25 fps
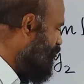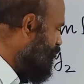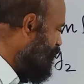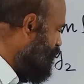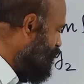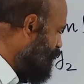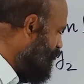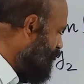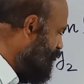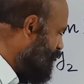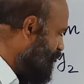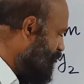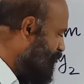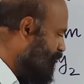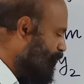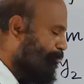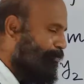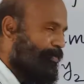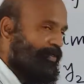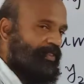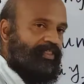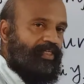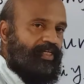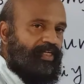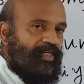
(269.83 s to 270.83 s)
If this is
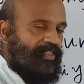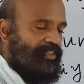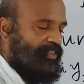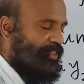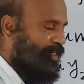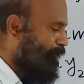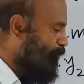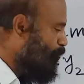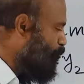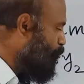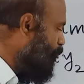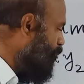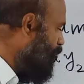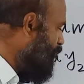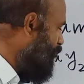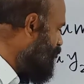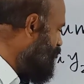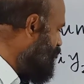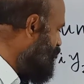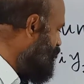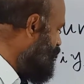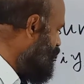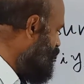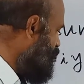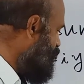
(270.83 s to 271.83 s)
representing z1
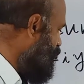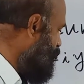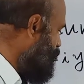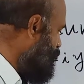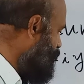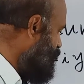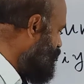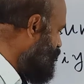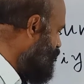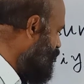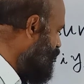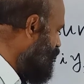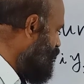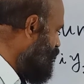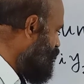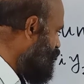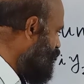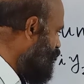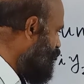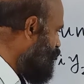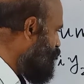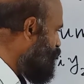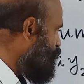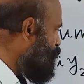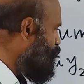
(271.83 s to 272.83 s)
and this is representing
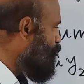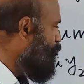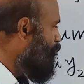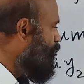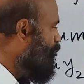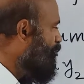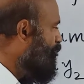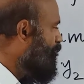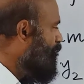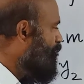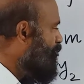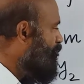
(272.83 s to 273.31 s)
z2,